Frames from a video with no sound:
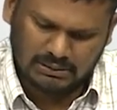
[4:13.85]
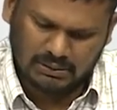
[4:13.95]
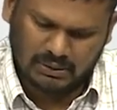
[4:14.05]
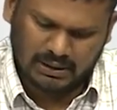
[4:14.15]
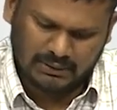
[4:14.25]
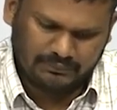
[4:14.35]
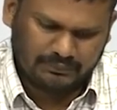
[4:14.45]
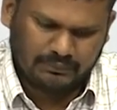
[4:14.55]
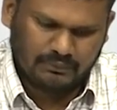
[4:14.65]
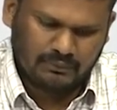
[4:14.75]
Okay.
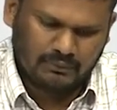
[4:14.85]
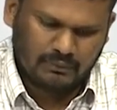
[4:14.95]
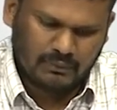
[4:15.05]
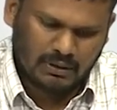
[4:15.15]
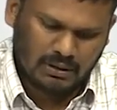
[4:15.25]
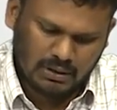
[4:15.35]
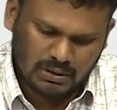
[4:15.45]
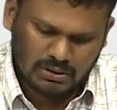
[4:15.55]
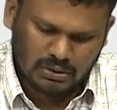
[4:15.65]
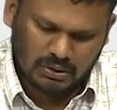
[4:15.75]

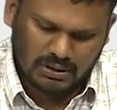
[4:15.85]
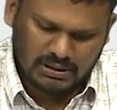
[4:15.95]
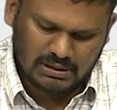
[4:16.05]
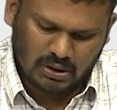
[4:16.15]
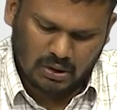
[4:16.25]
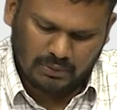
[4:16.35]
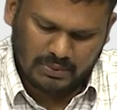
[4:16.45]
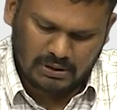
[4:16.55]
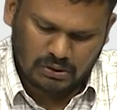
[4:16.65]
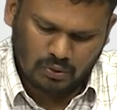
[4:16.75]
So these
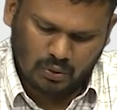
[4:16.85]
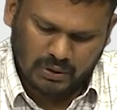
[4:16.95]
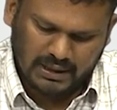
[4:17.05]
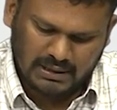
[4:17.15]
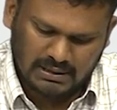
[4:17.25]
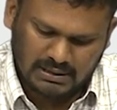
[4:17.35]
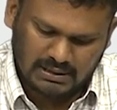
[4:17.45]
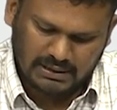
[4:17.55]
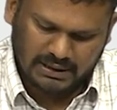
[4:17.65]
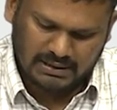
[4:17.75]
orbits O
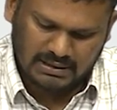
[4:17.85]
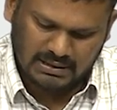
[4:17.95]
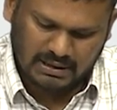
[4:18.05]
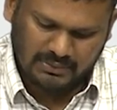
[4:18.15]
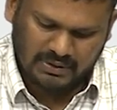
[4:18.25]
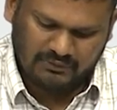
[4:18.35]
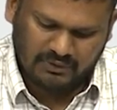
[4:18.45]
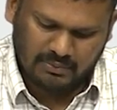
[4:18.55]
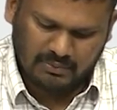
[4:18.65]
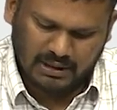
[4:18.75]
X, X is coming
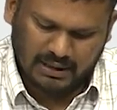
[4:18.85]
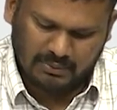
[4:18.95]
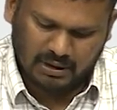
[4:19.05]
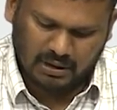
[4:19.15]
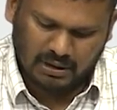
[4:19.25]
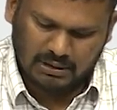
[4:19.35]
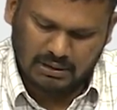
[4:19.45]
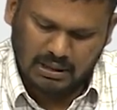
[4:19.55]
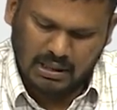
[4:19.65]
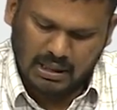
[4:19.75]
from lambda naught,
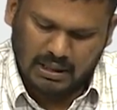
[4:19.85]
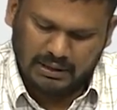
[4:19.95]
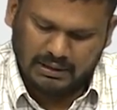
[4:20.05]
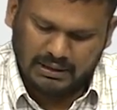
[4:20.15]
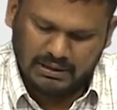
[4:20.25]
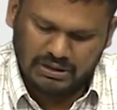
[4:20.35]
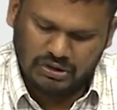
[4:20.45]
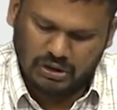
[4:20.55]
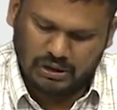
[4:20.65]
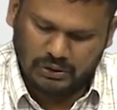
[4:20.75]
and then
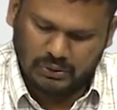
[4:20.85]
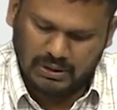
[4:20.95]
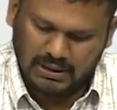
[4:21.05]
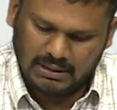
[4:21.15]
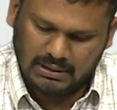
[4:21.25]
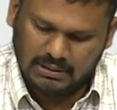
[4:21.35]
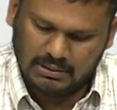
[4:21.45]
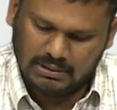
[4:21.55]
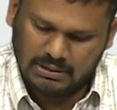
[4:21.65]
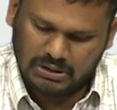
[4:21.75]
disjoint union,
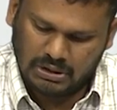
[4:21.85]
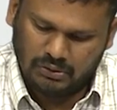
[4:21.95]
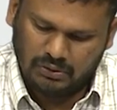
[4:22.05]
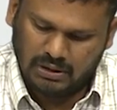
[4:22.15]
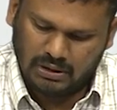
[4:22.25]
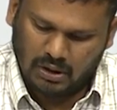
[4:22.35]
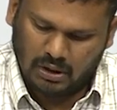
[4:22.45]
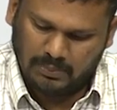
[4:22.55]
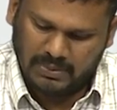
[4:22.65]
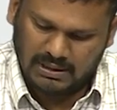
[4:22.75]
disjoint union
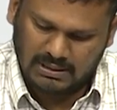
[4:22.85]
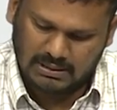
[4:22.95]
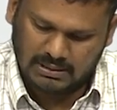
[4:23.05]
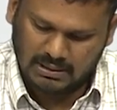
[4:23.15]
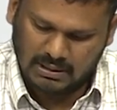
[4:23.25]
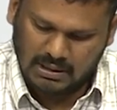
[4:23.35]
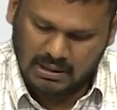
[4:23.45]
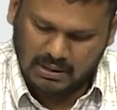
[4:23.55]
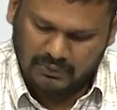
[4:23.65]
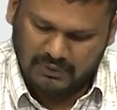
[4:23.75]
orbits
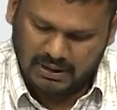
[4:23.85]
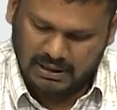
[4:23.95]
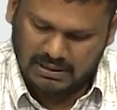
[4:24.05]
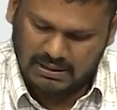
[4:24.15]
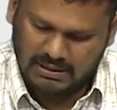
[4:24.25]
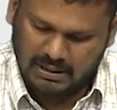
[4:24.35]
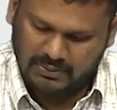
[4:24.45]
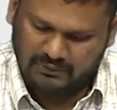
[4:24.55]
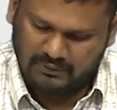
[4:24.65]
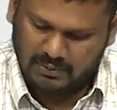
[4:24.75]
where X is
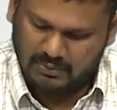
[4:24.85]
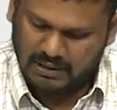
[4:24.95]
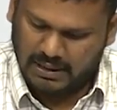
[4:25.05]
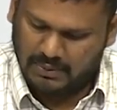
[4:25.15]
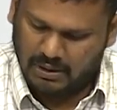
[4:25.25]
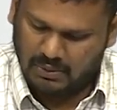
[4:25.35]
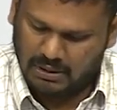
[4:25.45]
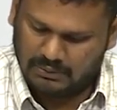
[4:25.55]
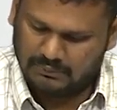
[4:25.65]
coming from lambda one.